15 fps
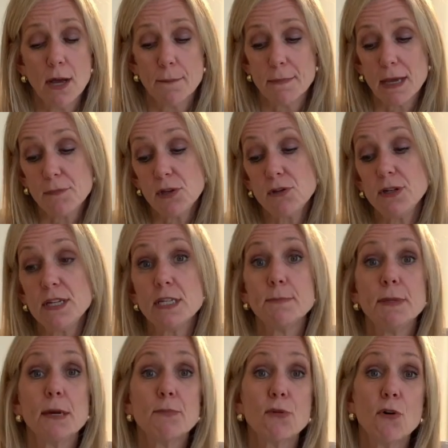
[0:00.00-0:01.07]
Maybe you need to
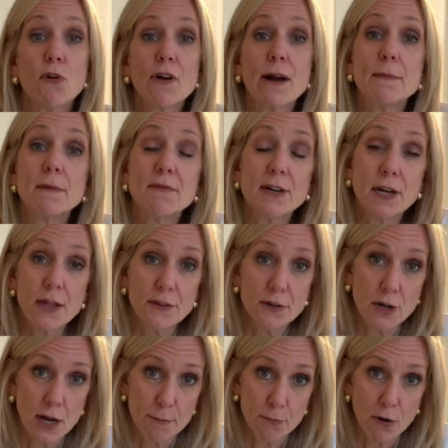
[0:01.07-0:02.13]
be a program of another
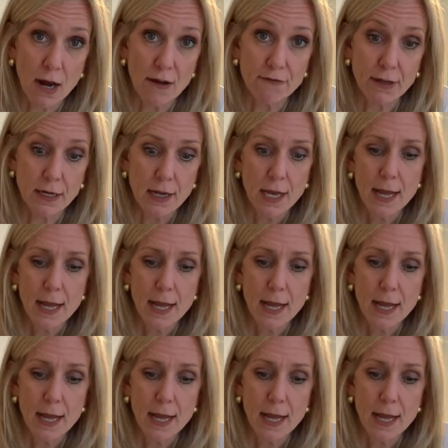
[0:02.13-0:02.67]
nonprofit.